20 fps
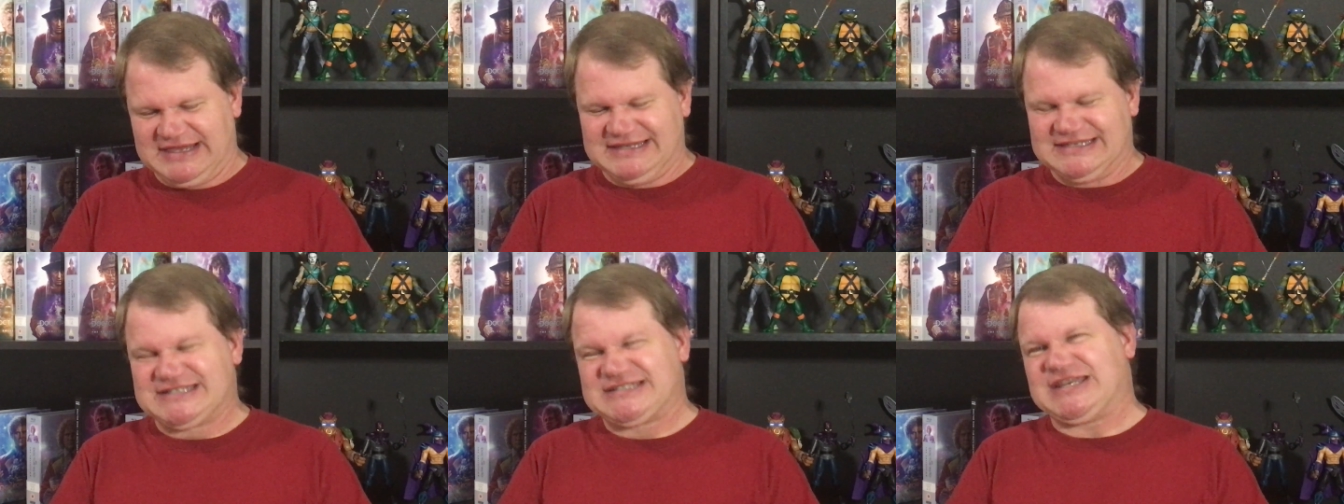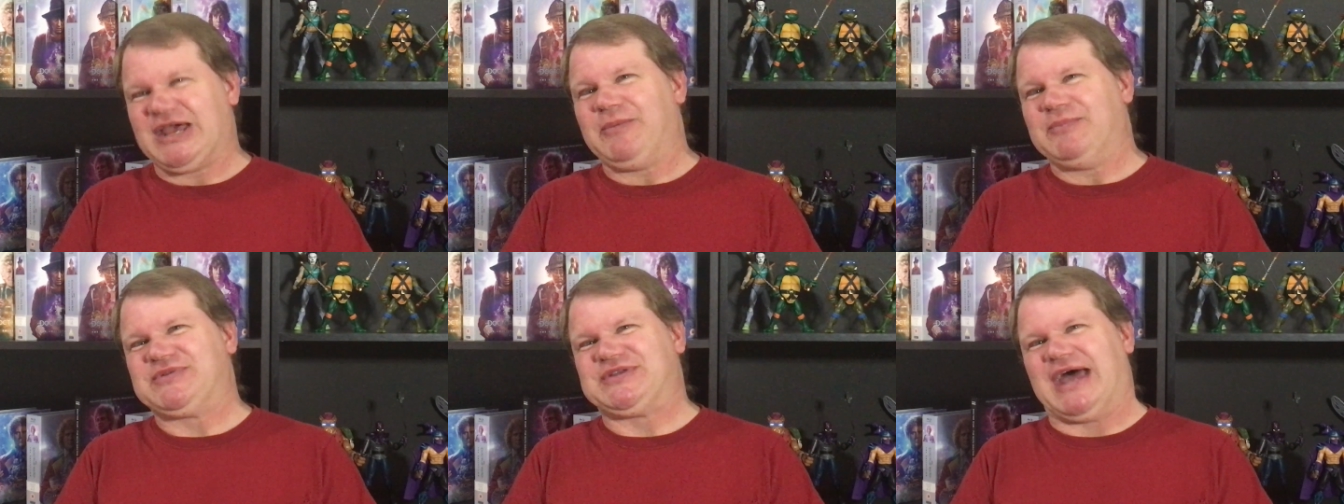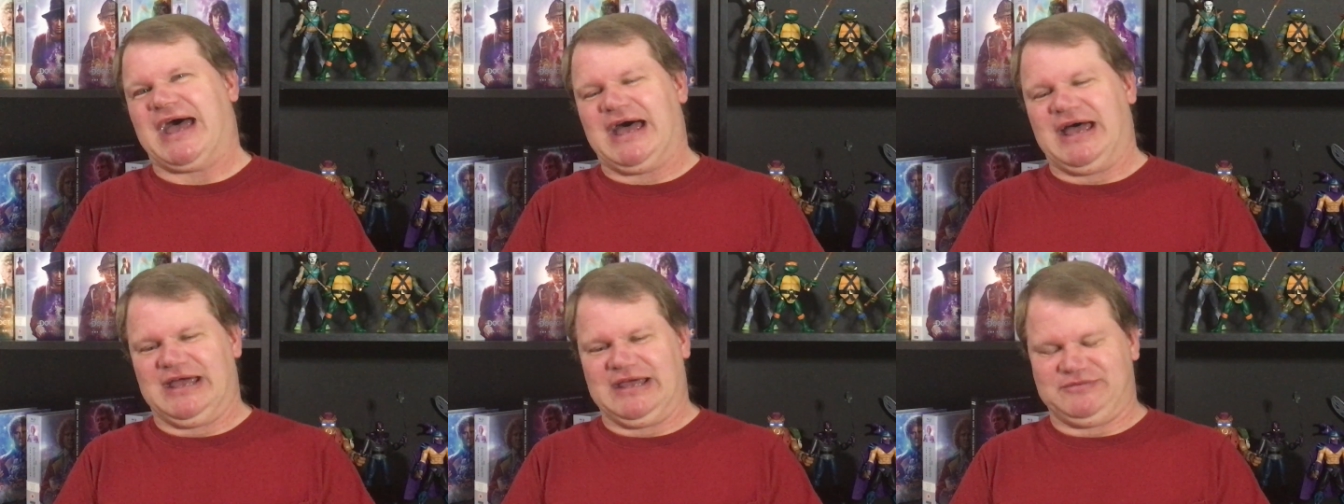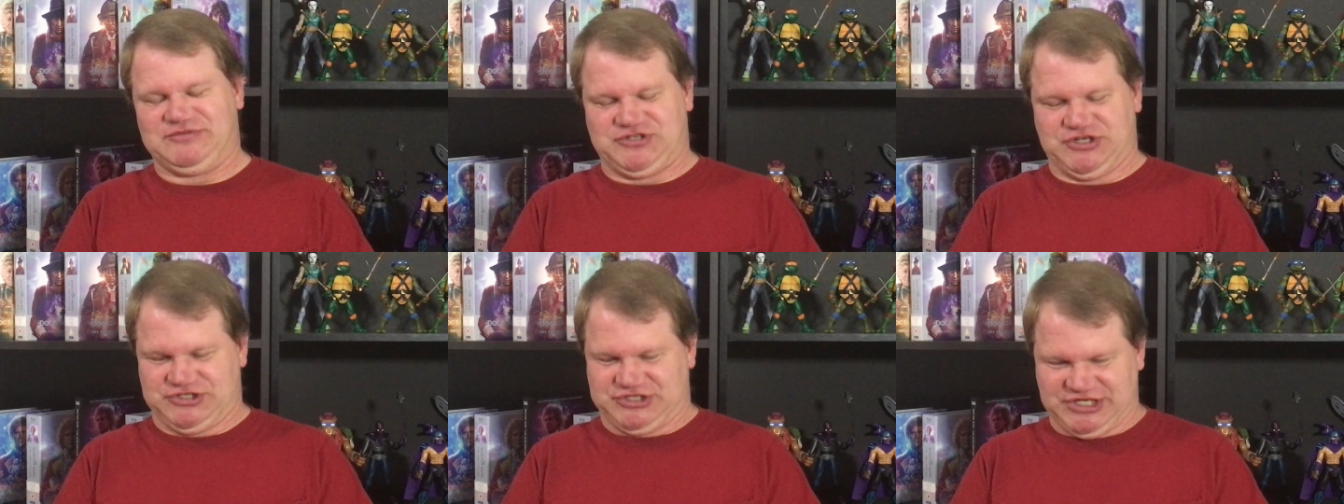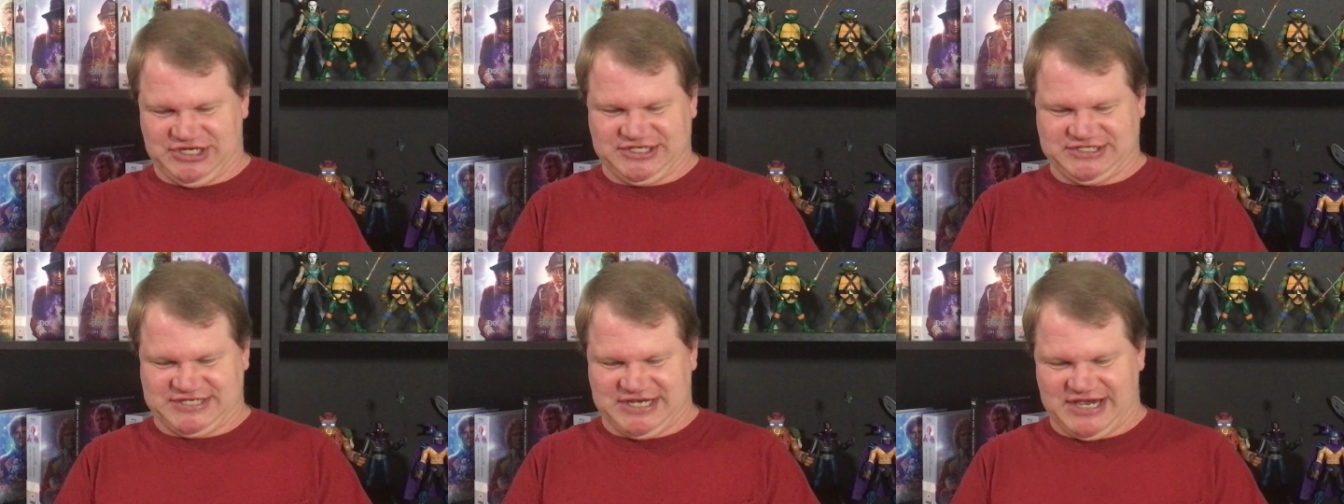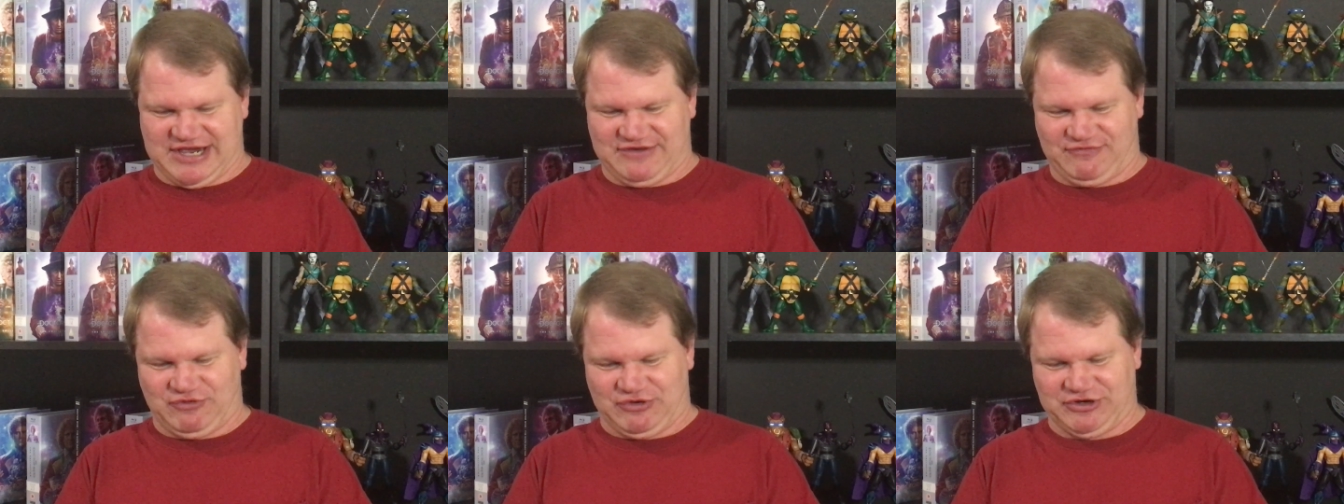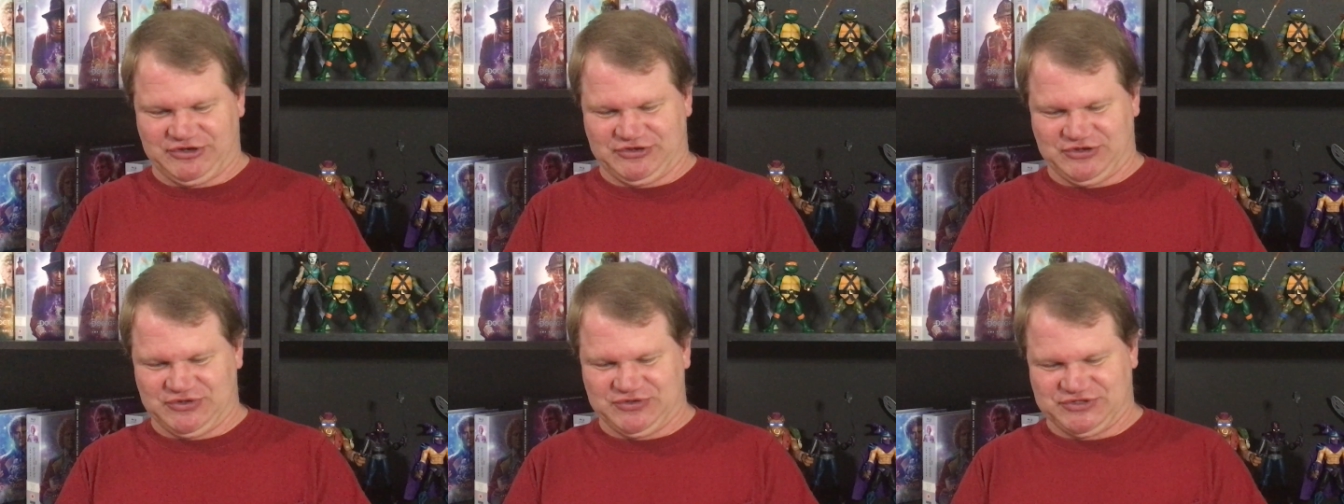Sometimes you just have one
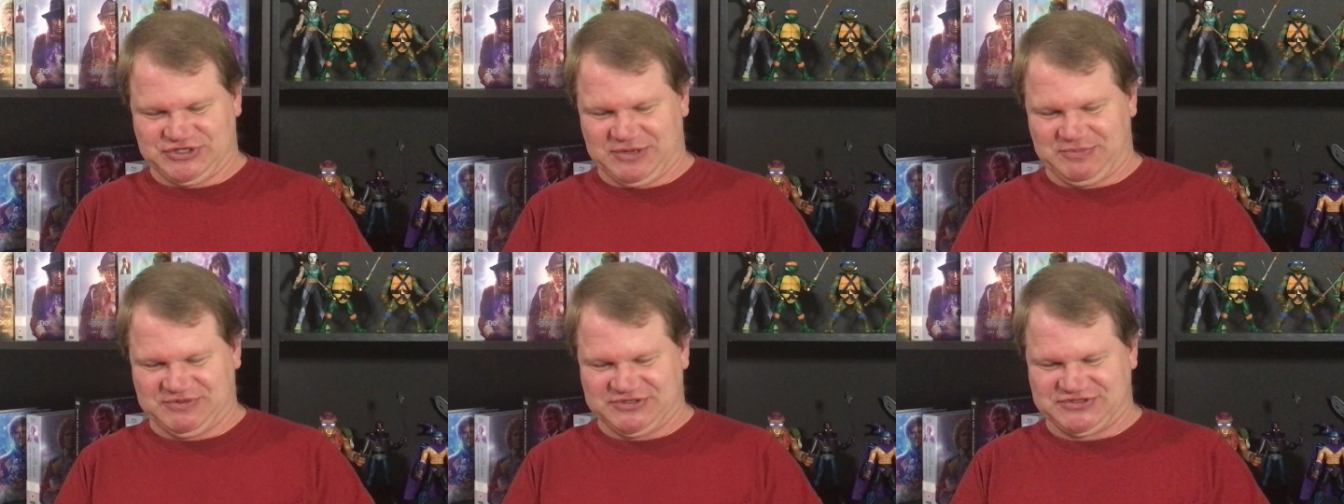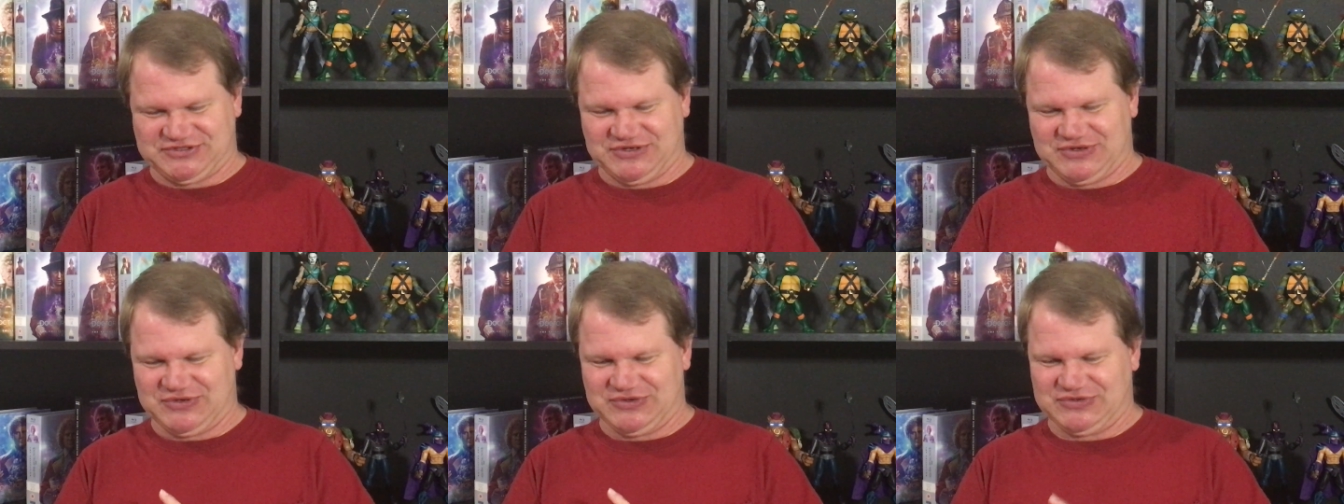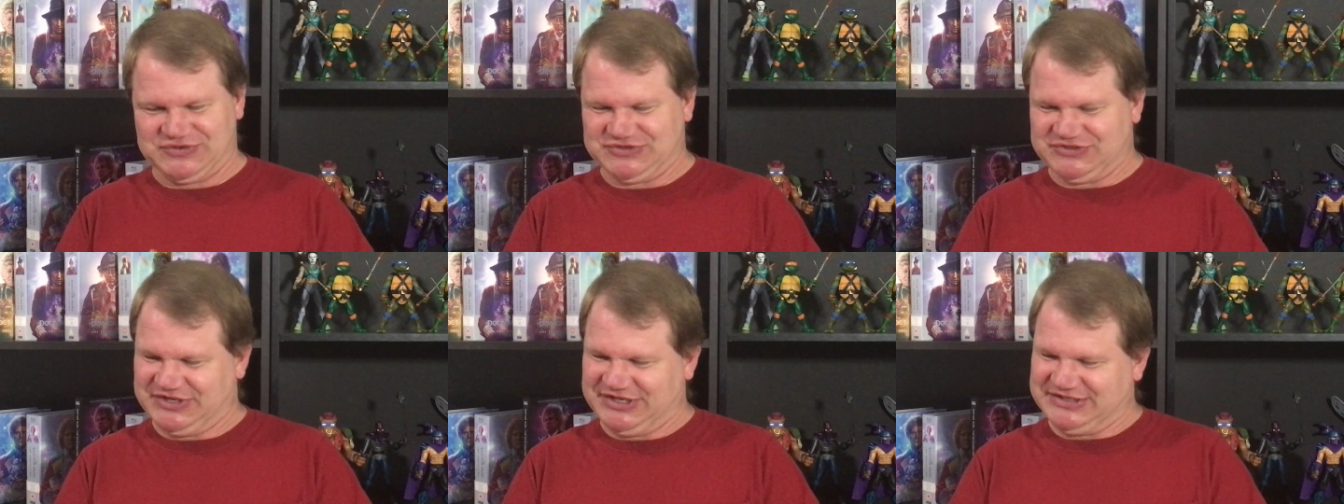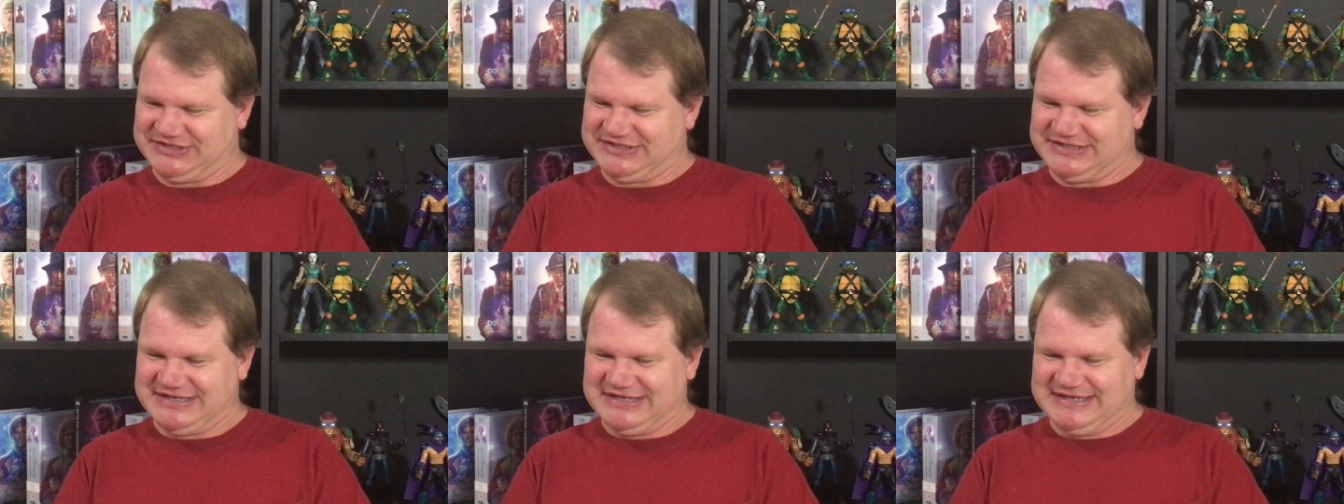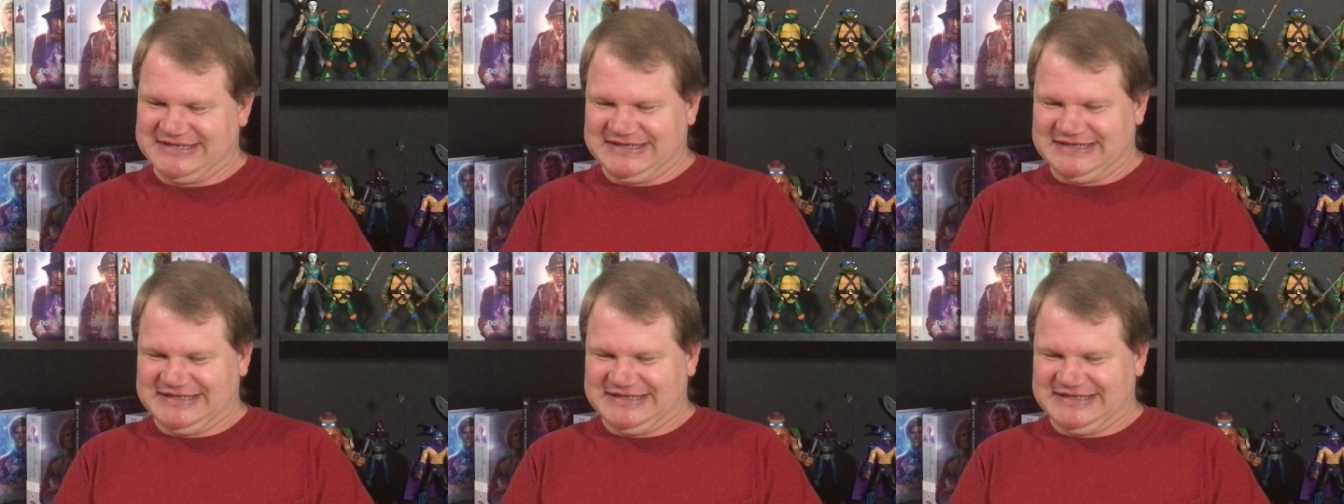of those episodes that's